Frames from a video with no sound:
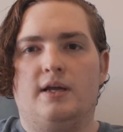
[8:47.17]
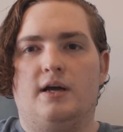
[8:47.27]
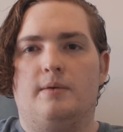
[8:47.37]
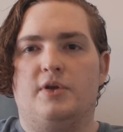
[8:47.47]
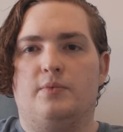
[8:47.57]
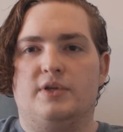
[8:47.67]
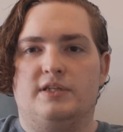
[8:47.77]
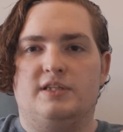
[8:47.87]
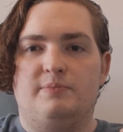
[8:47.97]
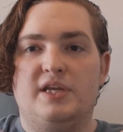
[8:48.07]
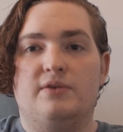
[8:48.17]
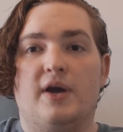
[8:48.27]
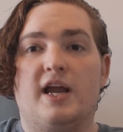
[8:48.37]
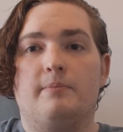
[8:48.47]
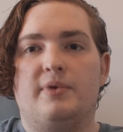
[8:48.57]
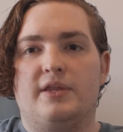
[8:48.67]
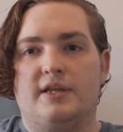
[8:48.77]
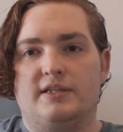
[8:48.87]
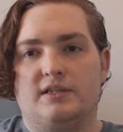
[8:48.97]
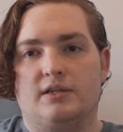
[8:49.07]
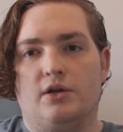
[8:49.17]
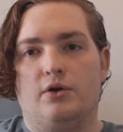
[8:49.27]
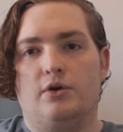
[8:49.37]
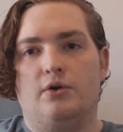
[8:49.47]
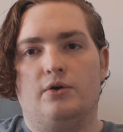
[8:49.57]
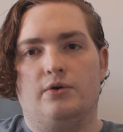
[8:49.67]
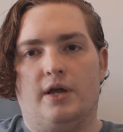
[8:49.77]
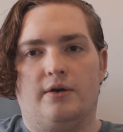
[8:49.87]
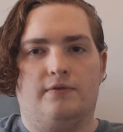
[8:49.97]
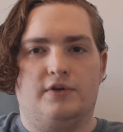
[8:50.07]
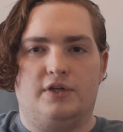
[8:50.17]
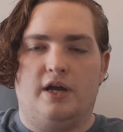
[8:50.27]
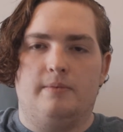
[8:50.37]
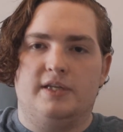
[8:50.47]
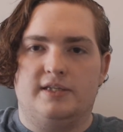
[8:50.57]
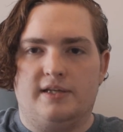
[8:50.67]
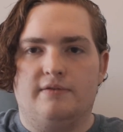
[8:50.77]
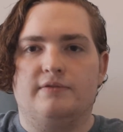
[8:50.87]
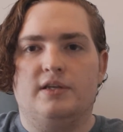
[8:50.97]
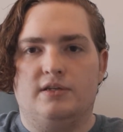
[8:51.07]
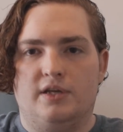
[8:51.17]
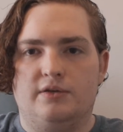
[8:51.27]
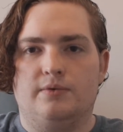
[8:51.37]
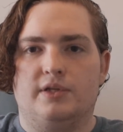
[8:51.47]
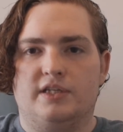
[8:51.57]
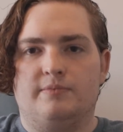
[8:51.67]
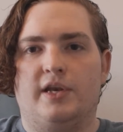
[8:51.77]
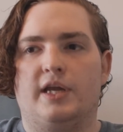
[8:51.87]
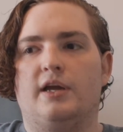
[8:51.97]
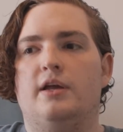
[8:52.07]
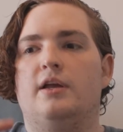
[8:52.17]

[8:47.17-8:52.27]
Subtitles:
It would speed ramp and then slow down over time instead of continually spinning.